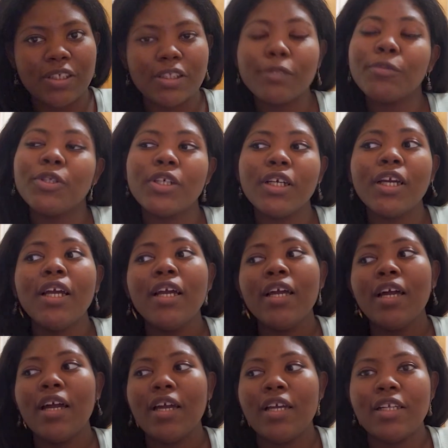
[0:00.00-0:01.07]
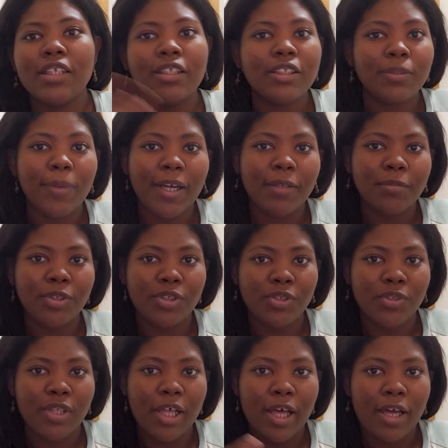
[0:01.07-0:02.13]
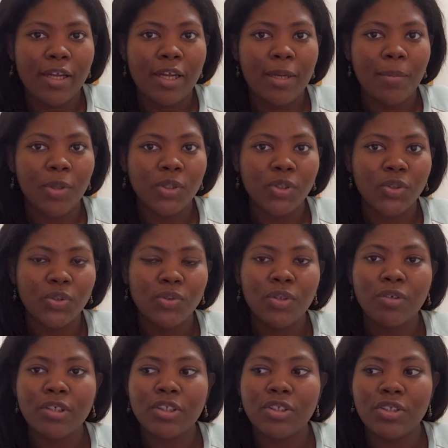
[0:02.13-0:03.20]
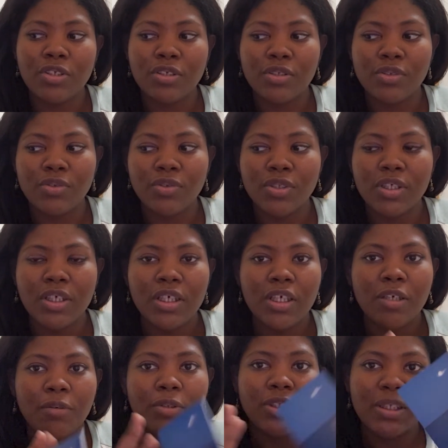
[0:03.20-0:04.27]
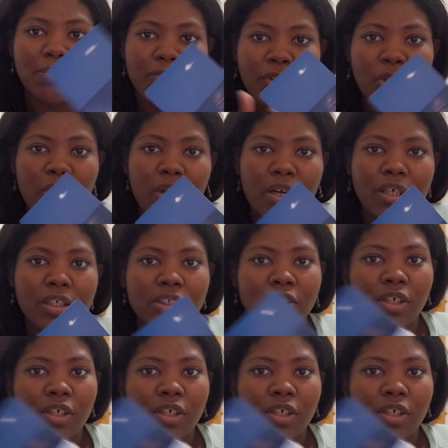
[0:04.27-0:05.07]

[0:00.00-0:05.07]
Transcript: similar and inspired me to do that i'm also going to use some photo cards